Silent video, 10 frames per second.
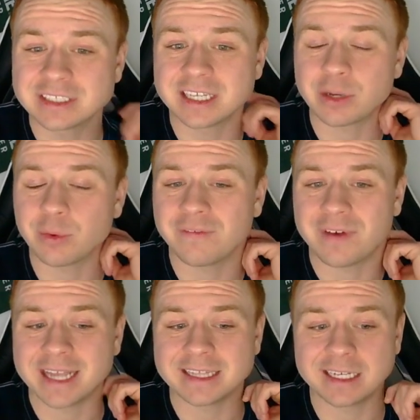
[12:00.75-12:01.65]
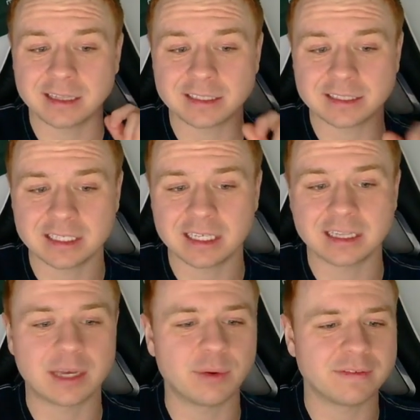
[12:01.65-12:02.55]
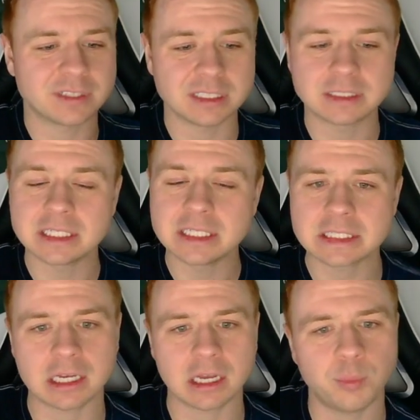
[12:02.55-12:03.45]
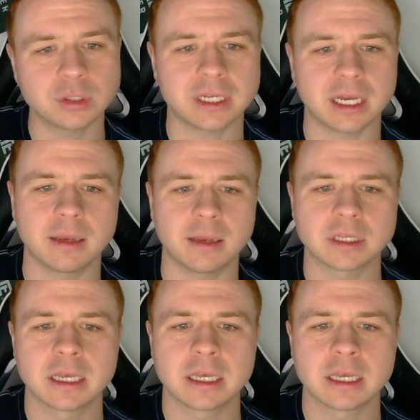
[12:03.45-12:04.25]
like we're finally getting the scene that we've seen teased a couple times